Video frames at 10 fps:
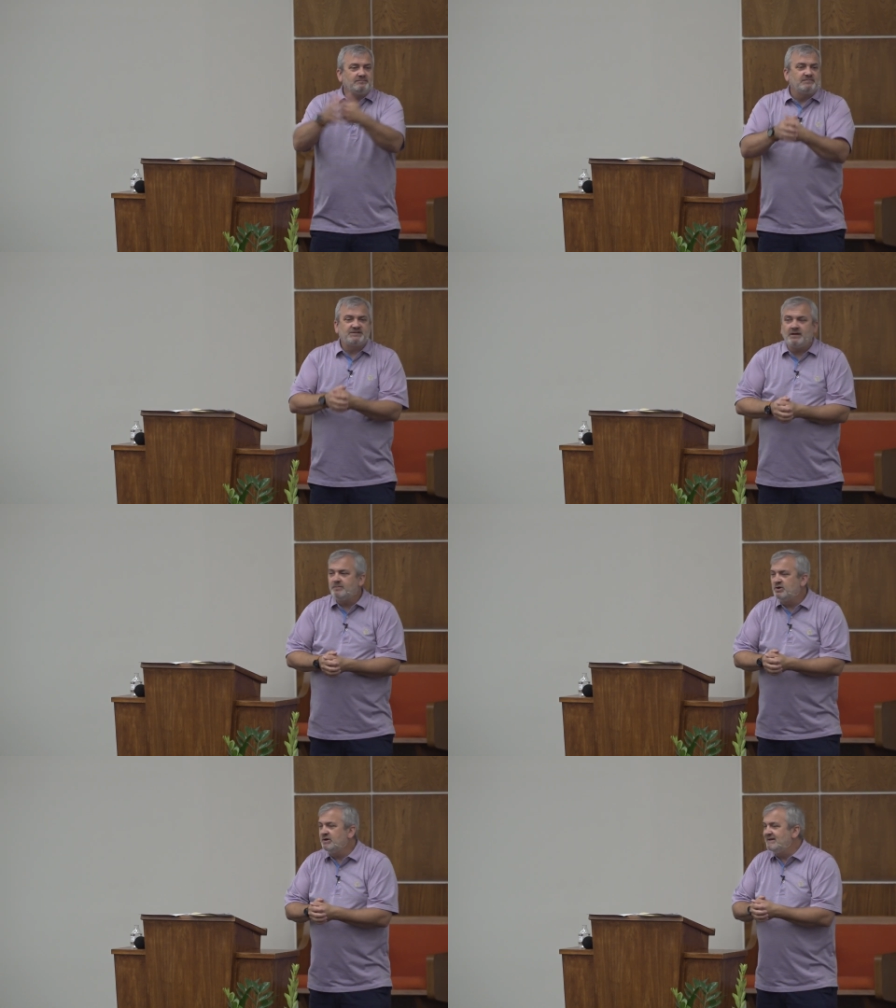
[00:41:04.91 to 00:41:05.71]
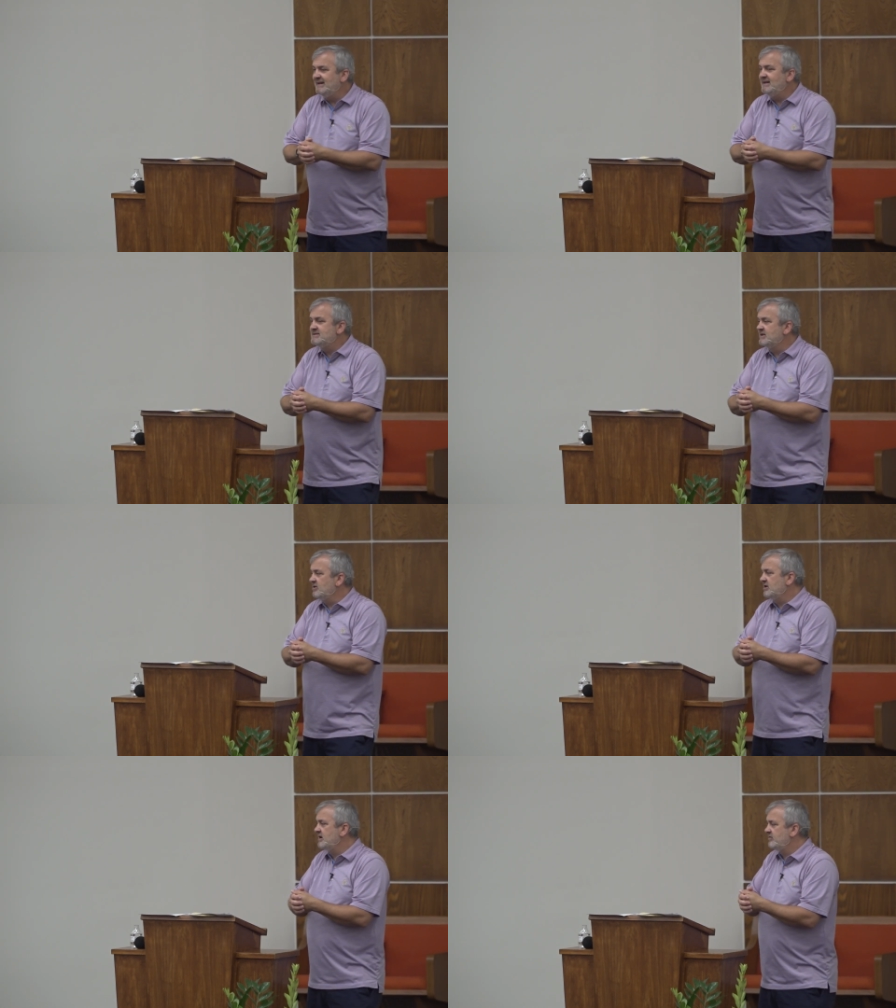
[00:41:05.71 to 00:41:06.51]
some good deeds
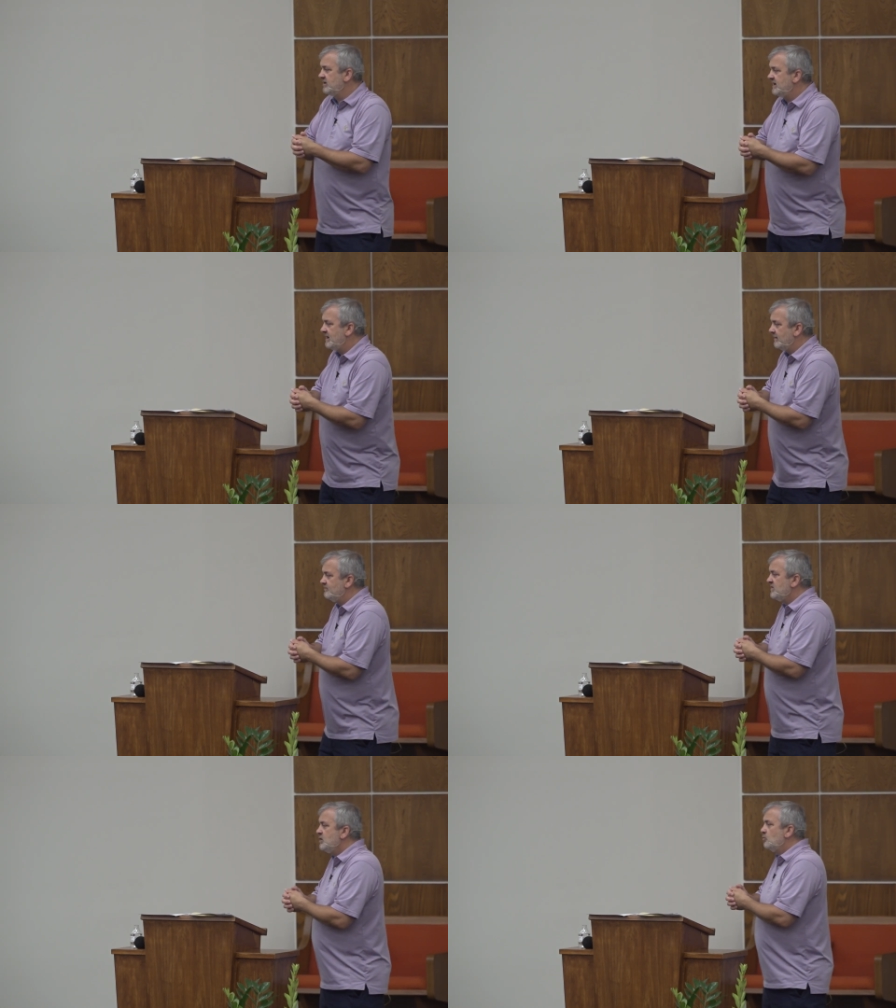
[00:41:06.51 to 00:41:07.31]
that'll cover it up.